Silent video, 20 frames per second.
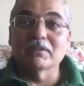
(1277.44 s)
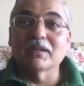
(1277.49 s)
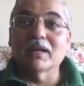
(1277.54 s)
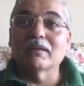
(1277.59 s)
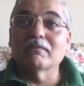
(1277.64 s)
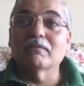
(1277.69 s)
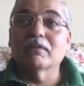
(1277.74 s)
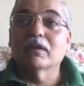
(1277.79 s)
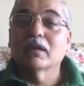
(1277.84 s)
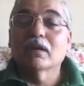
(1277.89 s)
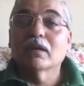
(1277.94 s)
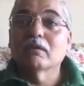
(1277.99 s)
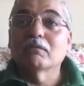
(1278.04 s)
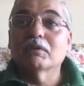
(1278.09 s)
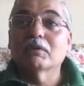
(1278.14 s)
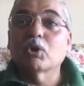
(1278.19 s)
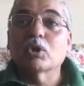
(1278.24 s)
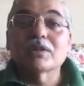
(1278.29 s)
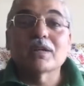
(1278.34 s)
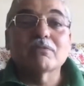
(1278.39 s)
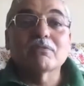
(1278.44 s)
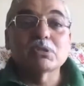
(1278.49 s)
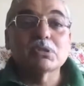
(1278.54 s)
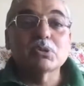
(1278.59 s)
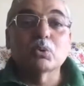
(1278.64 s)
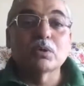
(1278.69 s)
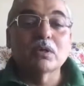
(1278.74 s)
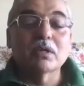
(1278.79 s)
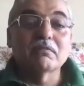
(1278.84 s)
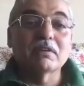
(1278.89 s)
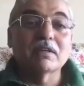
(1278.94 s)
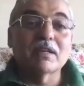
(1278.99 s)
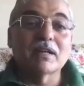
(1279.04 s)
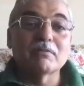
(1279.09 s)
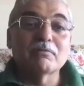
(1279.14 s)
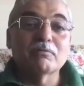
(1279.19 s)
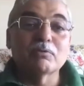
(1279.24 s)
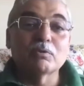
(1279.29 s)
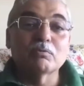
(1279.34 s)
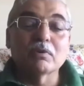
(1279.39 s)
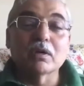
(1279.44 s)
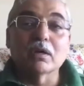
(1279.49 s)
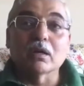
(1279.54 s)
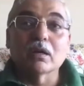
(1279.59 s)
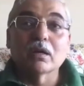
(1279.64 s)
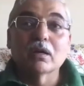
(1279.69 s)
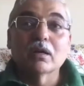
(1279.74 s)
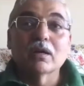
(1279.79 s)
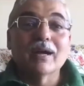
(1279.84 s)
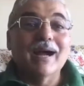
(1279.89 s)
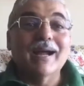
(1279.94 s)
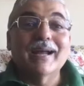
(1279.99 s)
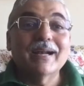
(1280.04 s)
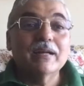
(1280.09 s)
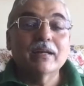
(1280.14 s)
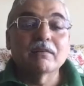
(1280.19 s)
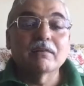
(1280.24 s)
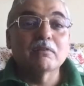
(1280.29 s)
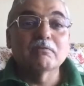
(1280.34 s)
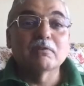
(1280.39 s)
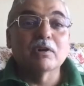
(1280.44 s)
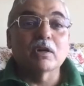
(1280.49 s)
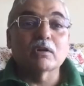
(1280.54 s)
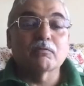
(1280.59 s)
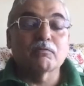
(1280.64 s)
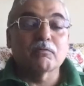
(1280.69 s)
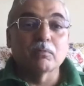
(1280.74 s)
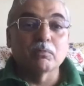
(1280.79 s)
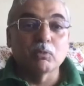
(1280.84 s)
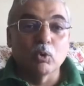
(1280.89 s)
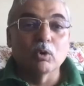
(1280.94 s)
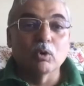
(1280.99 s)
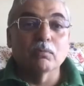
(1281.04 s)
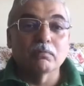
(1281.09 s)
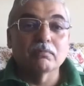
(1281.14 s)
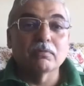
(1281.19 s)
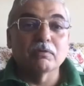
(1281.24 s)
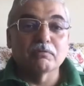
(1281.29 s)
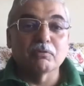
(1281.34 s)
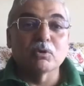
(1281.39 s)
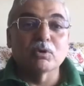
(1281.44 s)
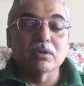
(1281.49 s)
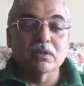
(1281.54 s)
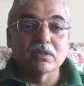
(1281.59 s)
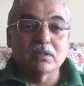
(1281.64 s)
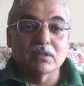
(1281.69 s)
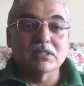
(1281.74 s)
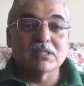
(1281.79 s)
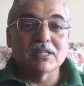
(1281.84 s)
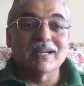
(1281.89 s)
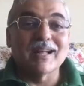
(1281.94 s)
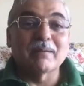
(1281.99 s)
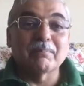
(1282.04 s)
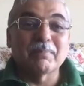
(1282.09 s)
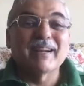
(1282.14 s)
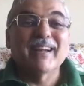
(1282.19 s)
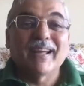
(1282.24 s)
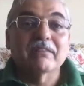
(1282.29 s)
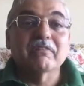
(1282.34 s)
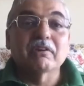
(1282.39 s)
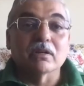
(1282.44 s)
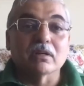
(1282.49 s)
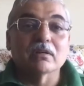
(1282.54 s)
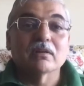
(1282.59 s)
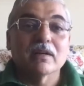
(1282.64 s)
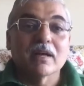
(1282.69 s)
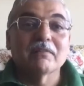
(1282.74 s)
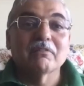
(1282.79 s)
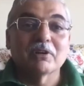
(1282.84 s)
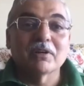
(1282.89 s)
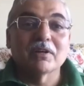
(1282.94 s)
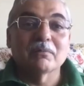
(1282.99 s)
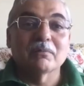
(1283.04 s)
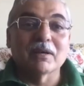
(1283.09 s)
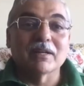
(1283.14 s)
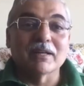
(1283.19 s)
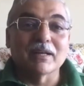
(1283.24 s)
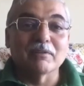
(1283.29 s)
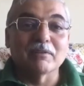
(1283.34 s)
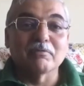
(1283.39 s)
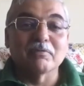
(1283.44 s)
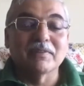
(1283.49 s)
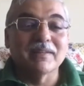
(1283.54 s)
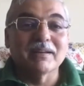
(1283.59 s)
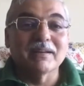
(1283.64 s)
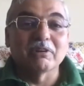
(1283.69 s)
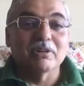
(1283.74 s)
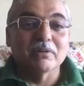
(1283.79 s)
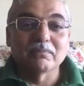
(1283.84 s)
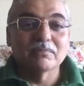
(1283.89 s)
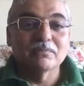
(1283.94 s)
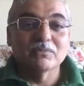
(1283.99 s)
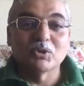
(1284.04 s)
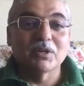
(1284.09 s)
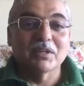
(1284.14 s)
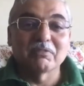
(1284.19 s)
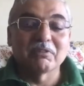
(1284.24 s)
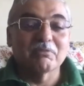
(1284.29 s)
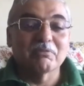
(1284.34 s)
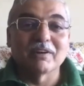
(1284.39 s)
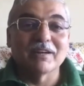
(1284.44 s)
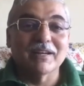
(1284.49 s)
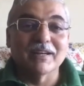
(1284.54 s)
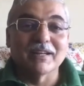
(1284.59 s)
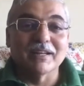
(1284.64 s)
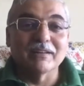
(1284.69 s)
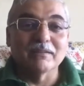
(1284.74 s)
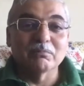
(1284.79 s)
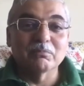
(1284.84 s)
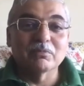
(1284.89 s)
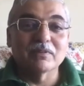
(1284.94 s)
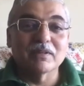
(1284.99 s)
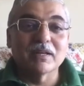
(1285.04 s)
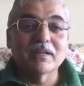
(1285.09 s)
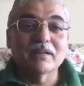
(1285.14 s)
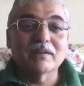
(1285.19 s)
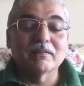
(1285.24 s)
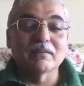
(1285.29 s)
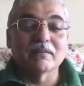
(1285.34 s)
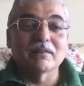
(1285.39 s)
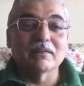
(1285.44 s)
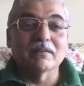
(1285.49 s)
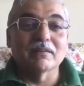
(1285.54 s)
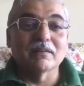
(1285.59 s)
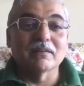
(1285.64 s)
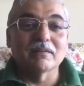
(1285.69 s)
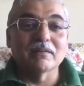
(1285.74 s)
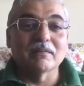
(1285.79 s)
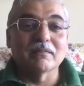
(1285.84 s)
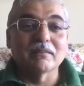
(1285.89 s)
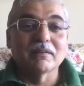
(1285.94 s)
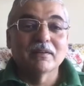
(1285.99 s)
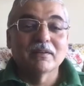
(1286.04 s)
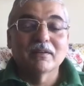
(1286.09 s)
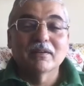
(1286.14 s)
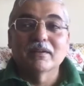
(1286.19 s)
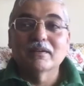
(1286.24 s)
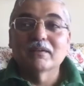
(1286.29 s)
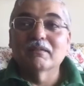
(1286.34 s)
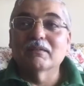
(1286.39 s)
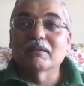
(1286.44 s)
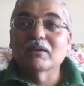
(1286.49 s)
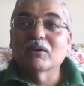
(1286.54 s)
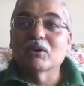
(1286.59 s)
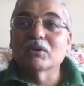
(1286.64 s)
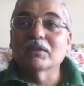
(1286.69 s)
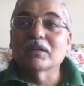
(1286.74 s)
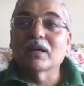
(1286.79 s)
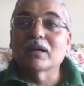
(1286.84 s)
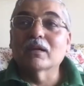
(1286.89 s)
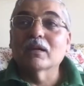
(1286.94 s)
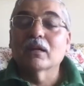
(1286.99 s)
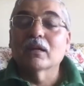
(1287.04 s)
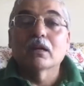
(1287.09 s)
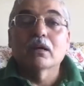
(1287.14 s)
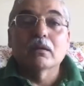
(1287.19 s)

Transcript: And we thought that was the only way life would work. I had never worked from home before this had happened ever in my life. Never, not even one day, right? On that.